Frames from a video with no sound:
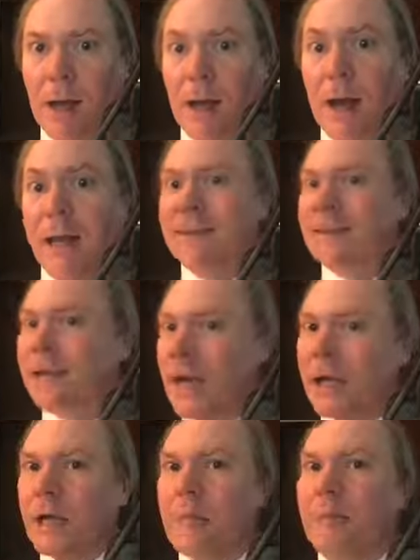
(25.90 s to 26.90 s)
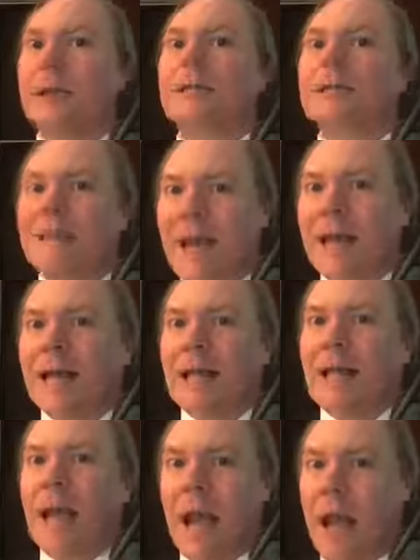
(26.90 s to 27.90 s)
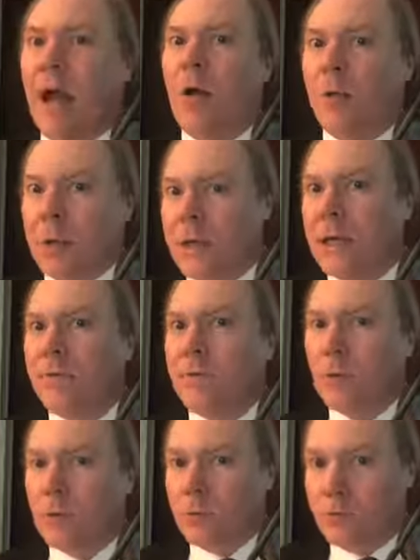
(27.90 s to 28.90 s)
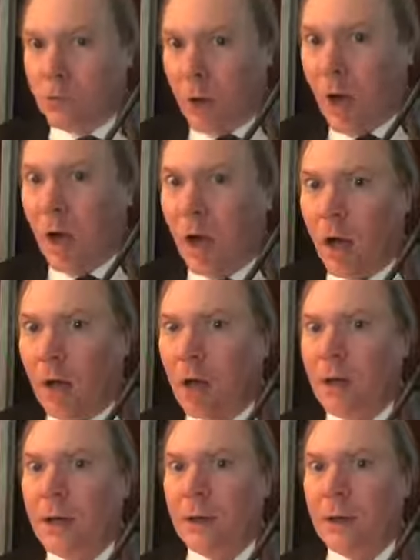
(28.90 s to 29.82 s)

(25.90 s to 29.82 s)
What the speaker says: It's not going to be exactly how he foresaw